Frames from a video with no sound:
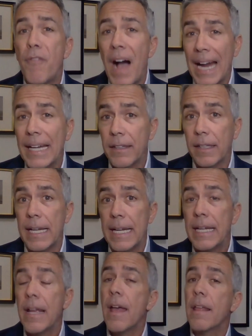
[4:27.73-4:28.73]

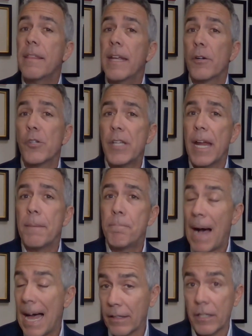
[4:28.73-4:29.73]
Finally, there's
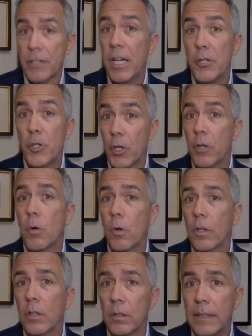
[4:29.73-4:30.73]
a
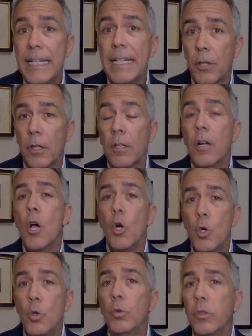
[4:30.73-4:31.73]
politician or a leader
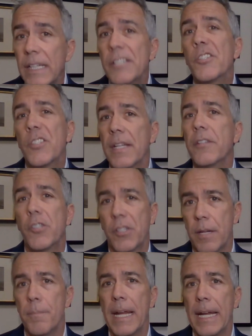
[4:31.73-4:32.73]
who
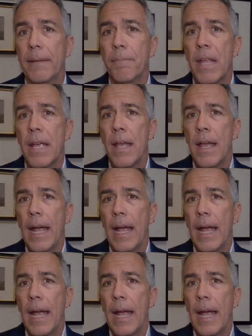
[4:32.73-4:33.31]
listens to me.